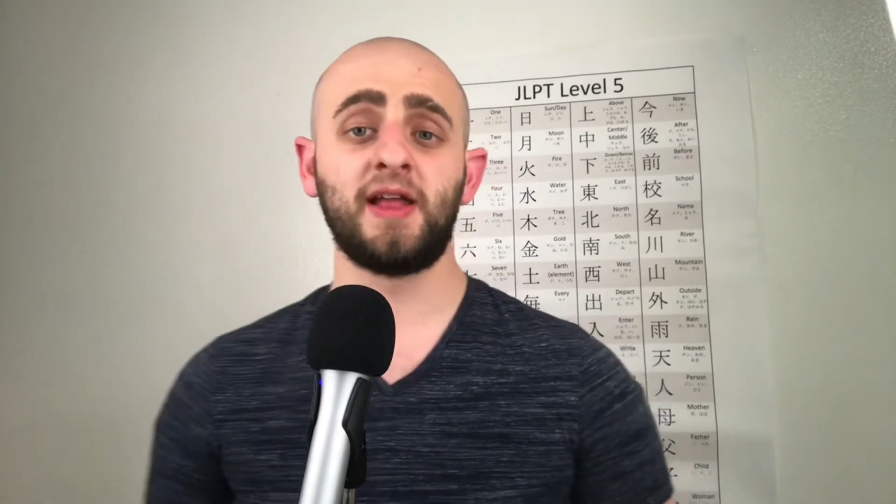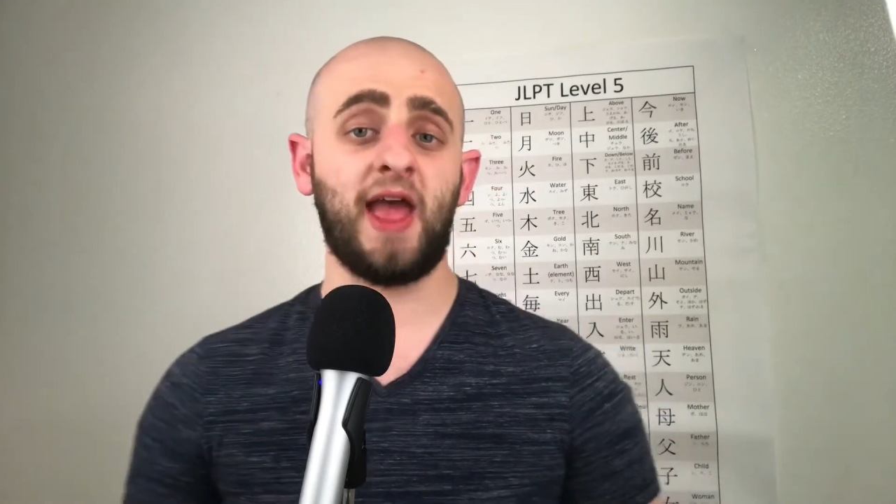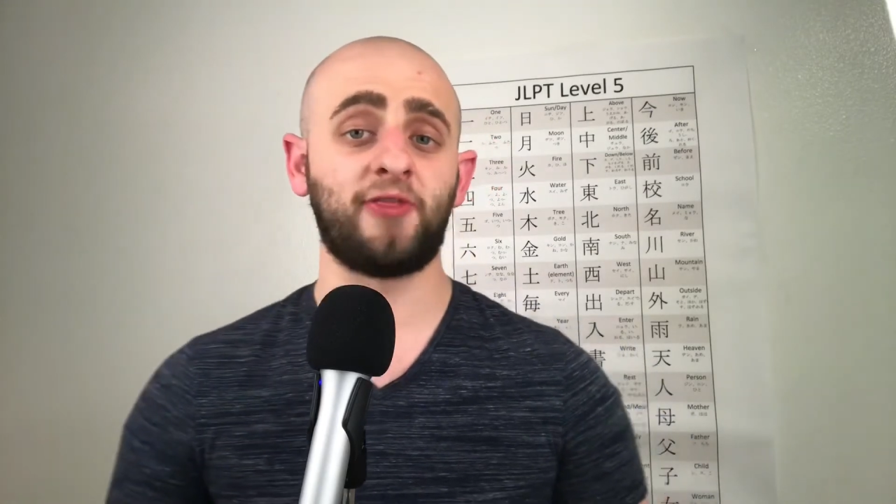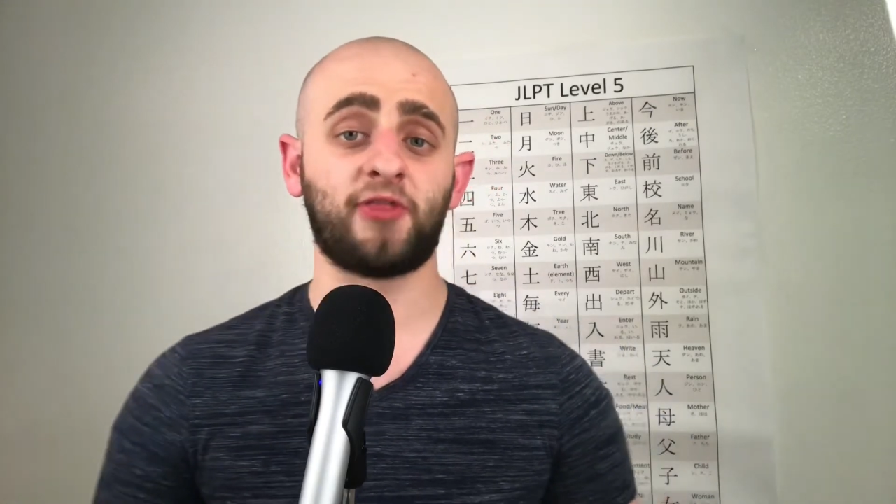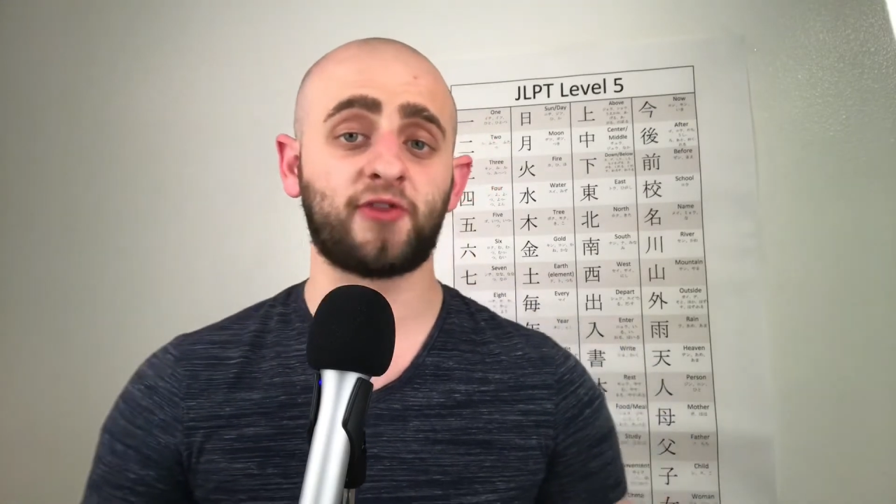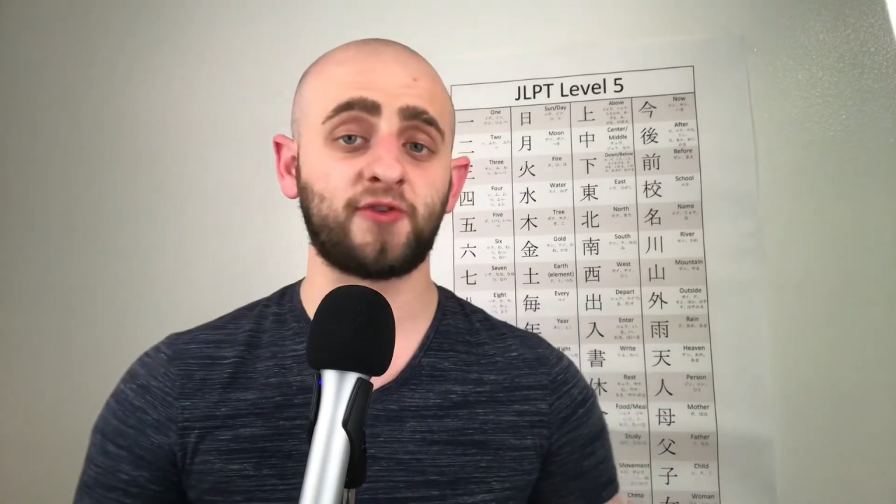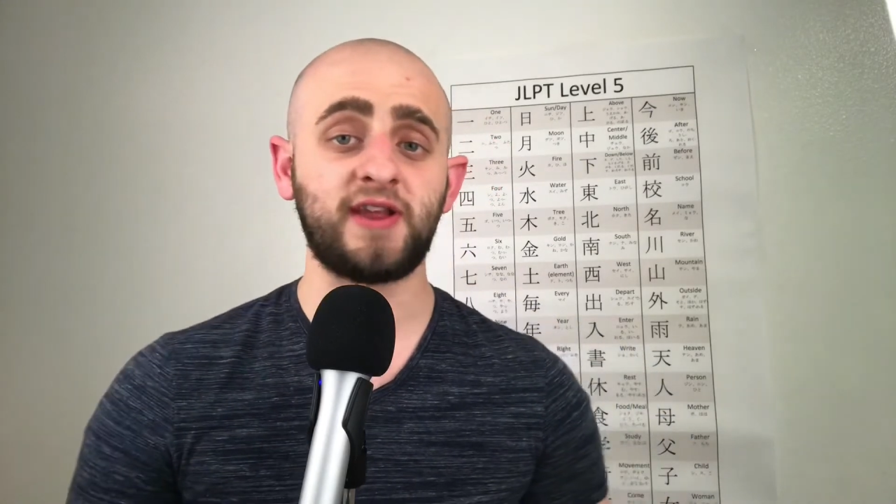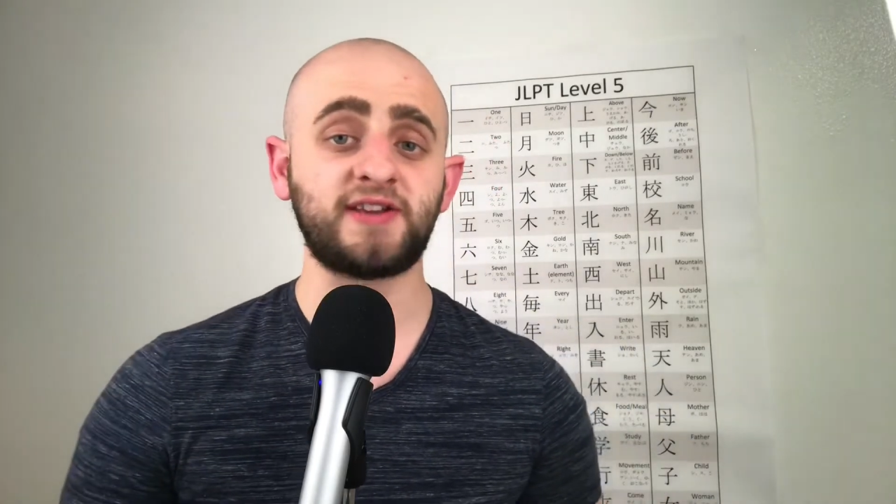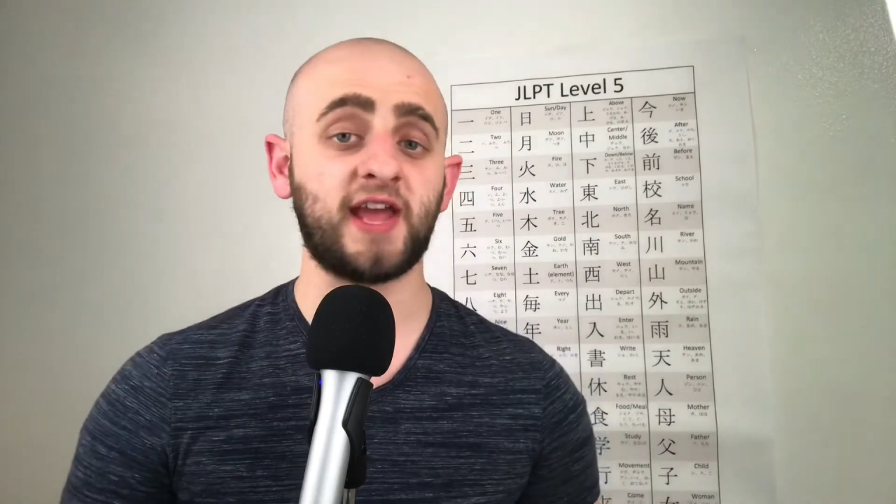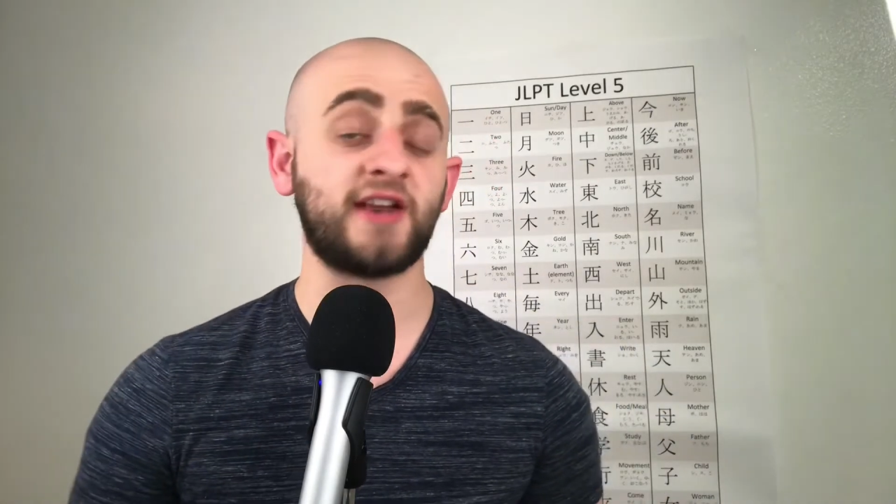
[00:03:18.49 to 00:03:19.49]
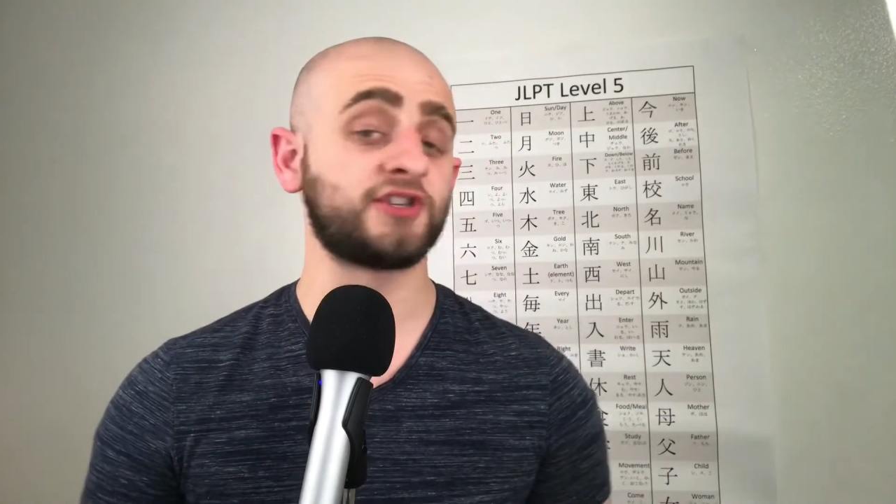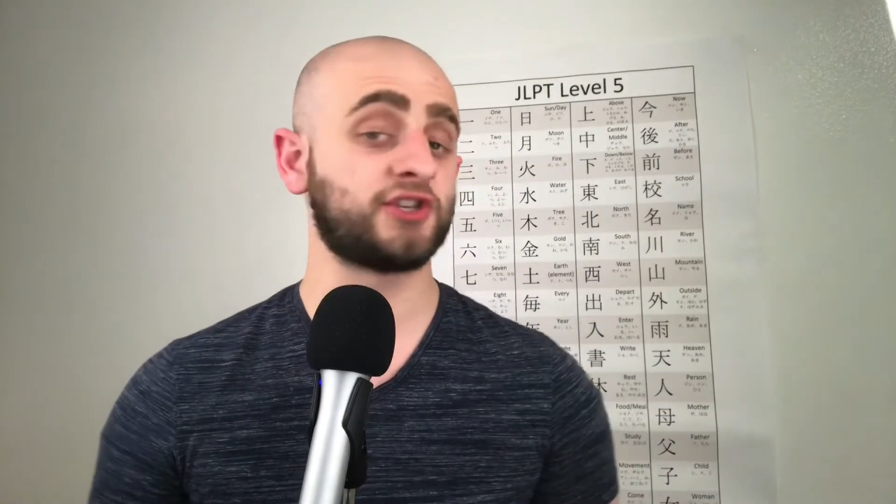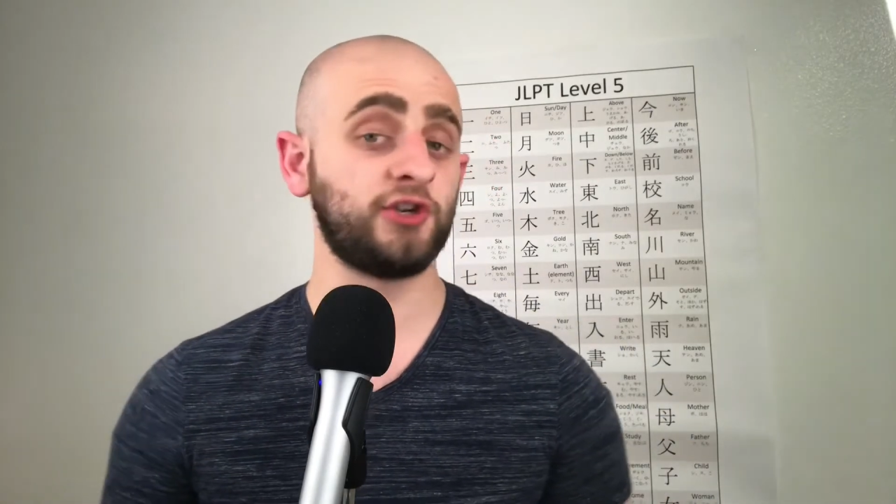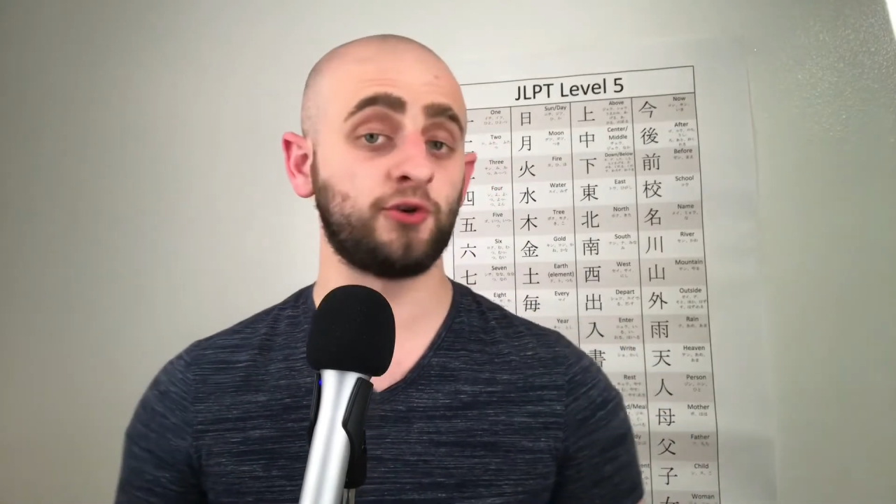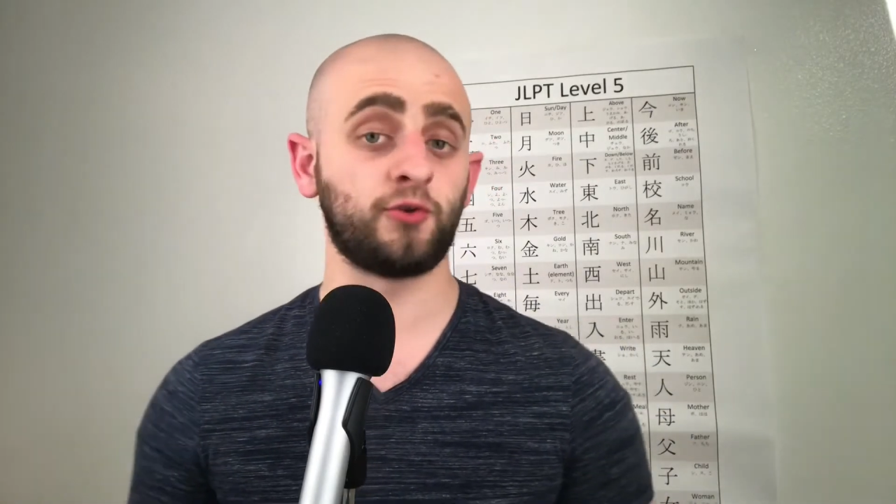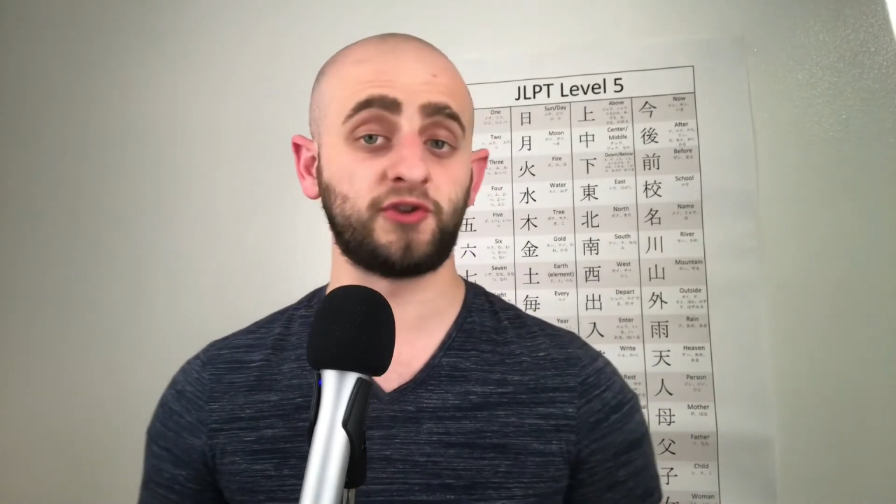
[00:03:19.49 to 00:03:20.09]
N3 to N2.